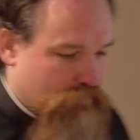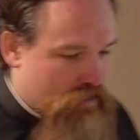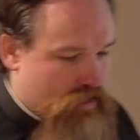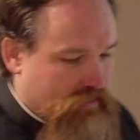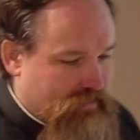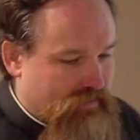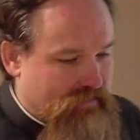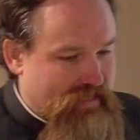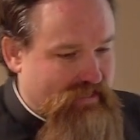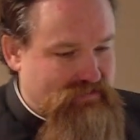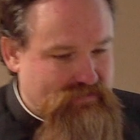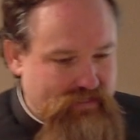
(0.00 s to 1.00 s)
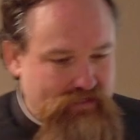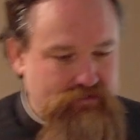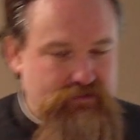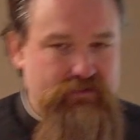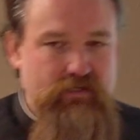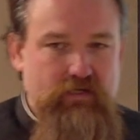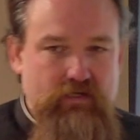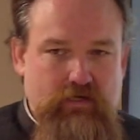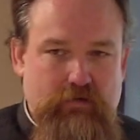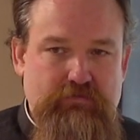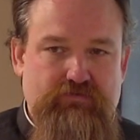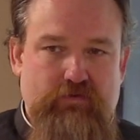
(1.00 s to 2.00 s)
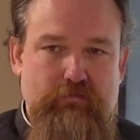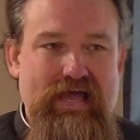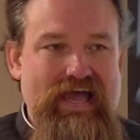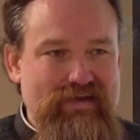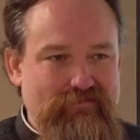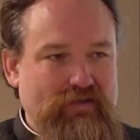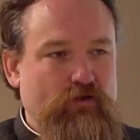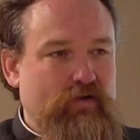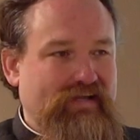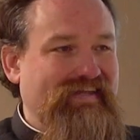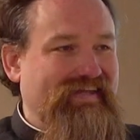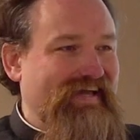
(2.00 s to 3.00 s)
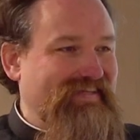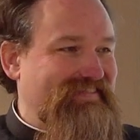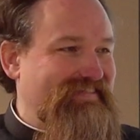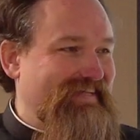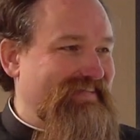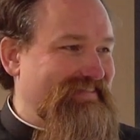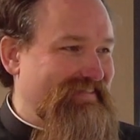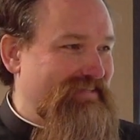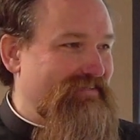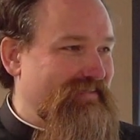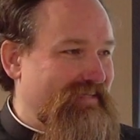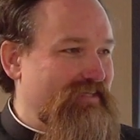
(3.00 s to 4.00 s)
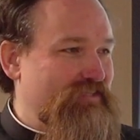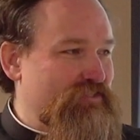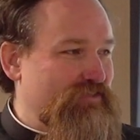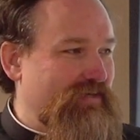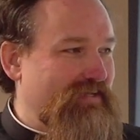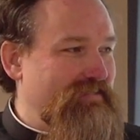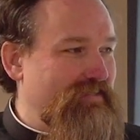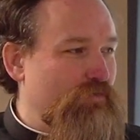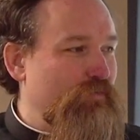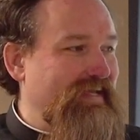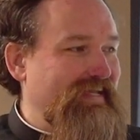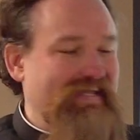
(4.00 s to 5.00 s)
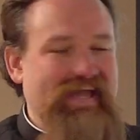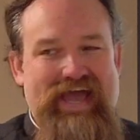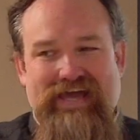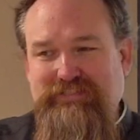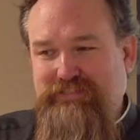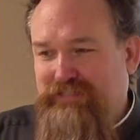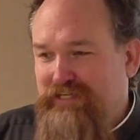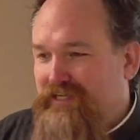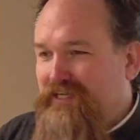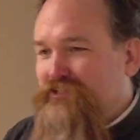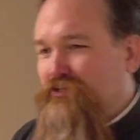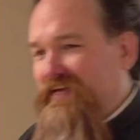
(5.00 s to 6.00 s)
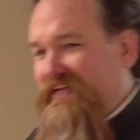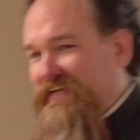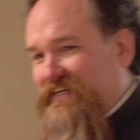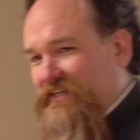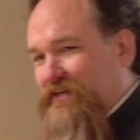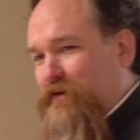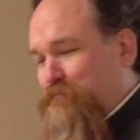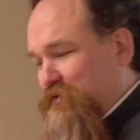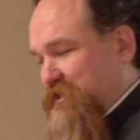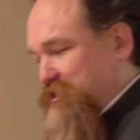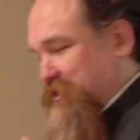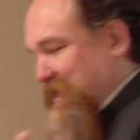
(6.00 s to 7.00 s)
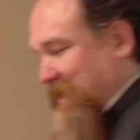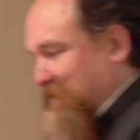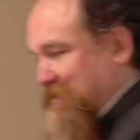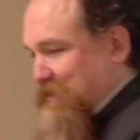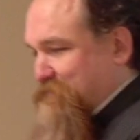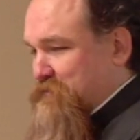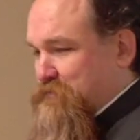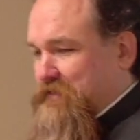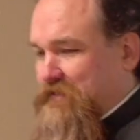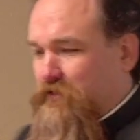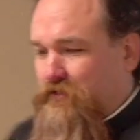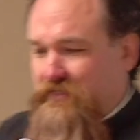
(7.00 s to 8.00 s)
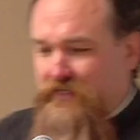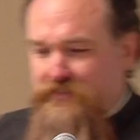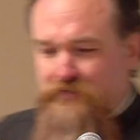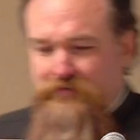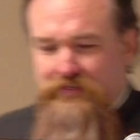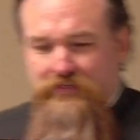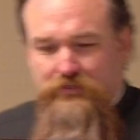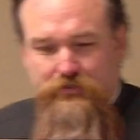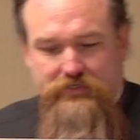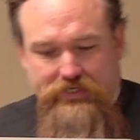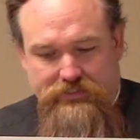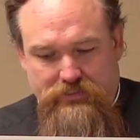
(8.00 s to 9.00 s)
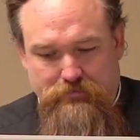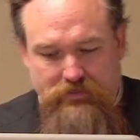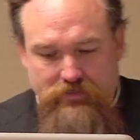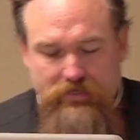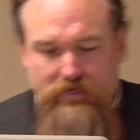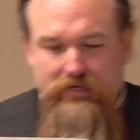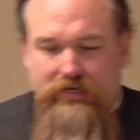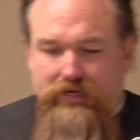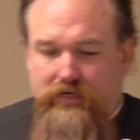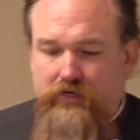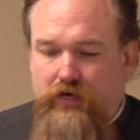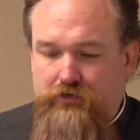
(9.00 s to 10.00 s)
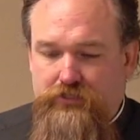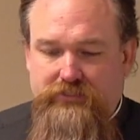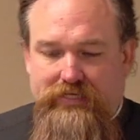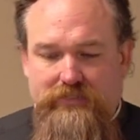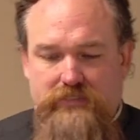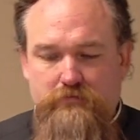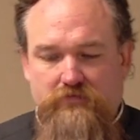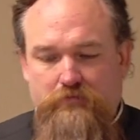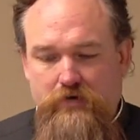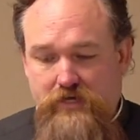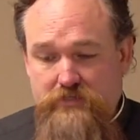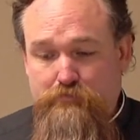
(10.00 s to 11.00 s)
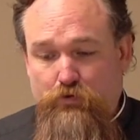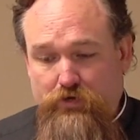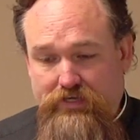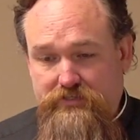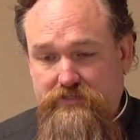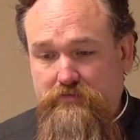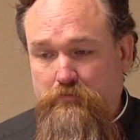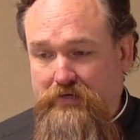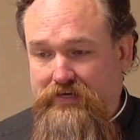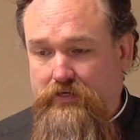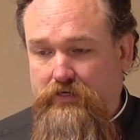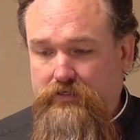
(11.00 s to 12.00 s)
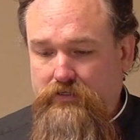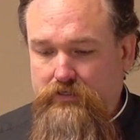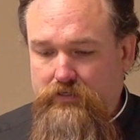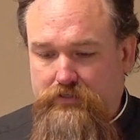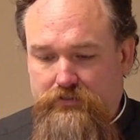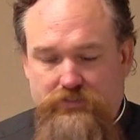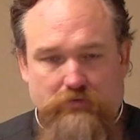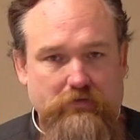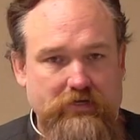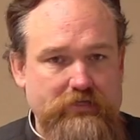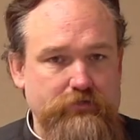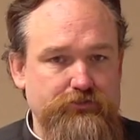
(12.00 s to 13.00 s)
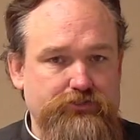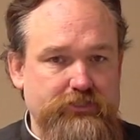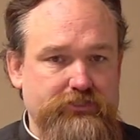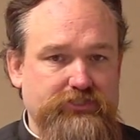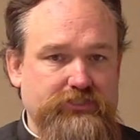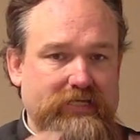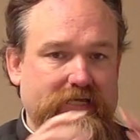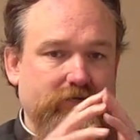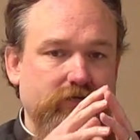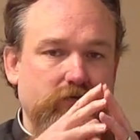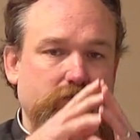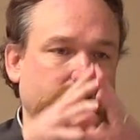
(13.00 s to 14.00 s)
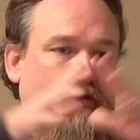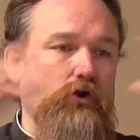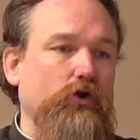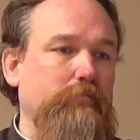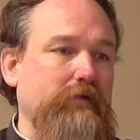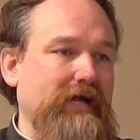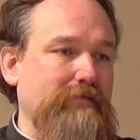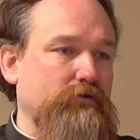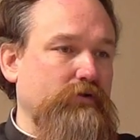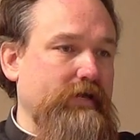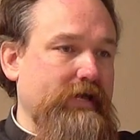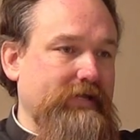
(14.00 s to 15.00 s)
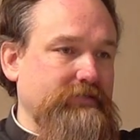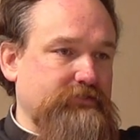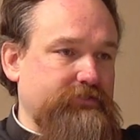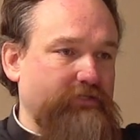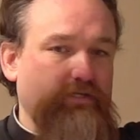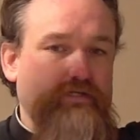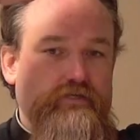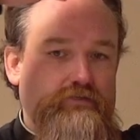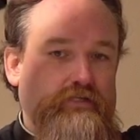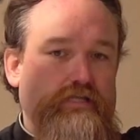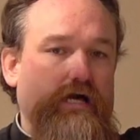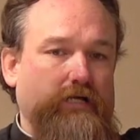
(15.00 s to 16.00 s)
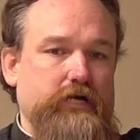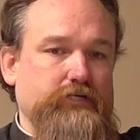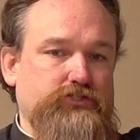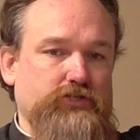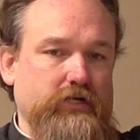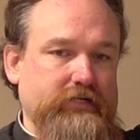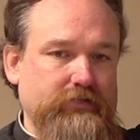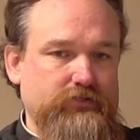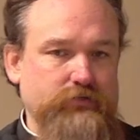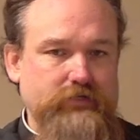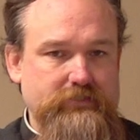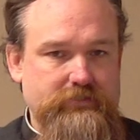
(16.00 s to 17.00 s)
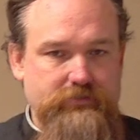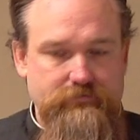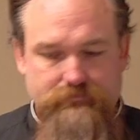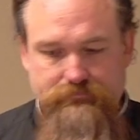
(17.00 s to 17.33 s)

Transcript: Paul in that sense comes from having organized things literally and historically the way he has so that he can appreciate the difference between Old Testament and the New Testament and understand some of Paul's points better than somebody who's just seeing the whole Bible as the Logos talking to us,